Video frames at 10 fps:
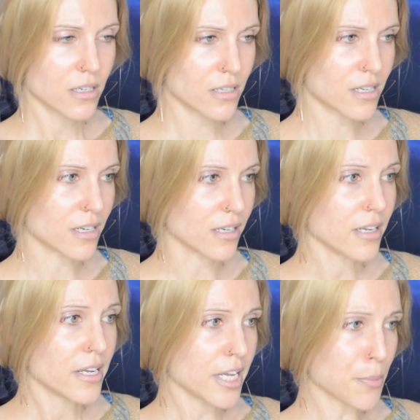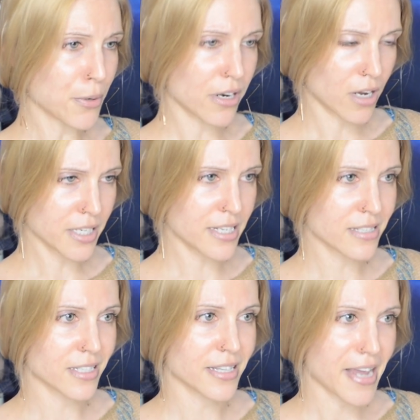Ugh, he put
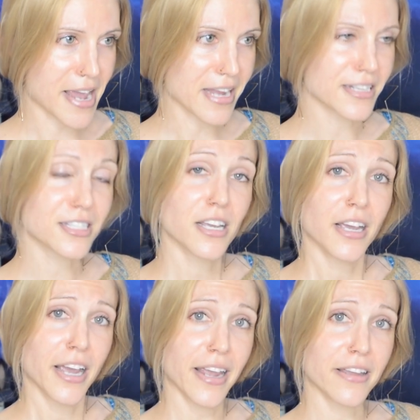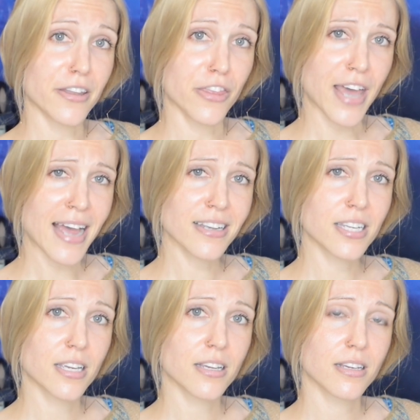onions in the eggs. And that
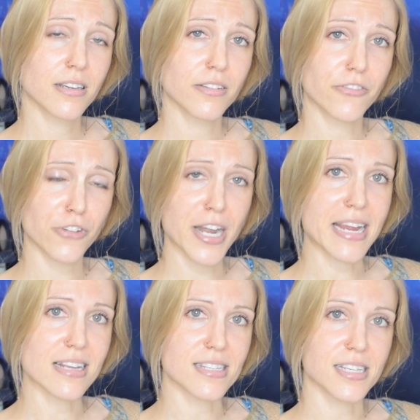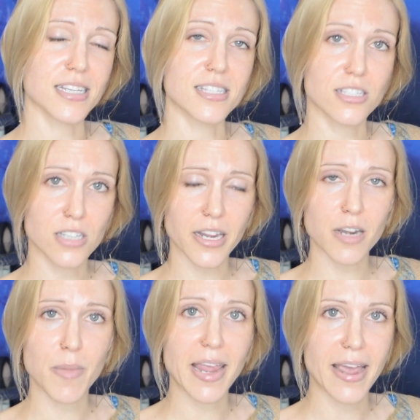phrase gets stuck
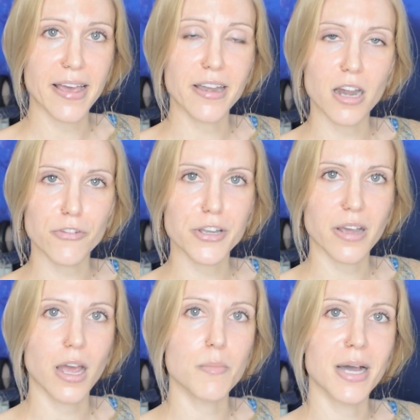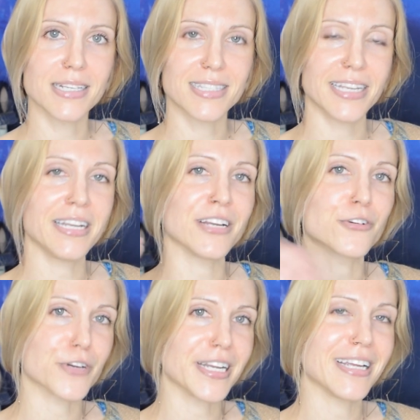in my head every time I see an
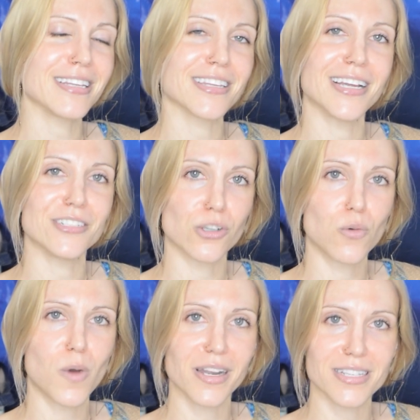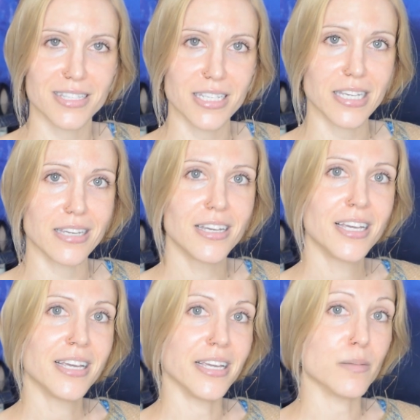ingredient that I don't want to see
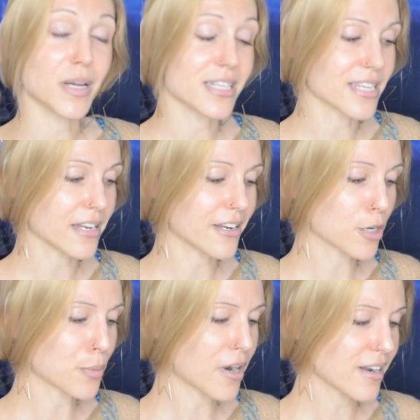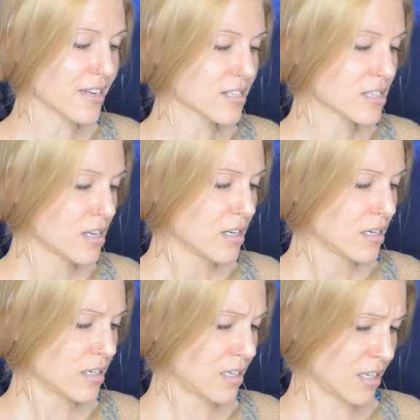in my skincare products.
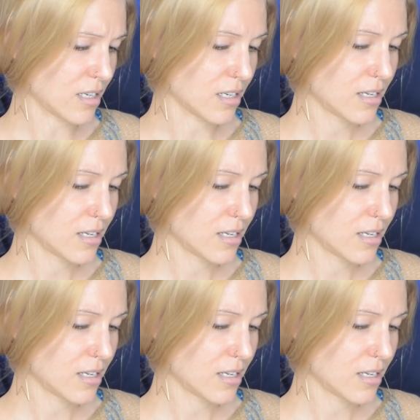Ugh,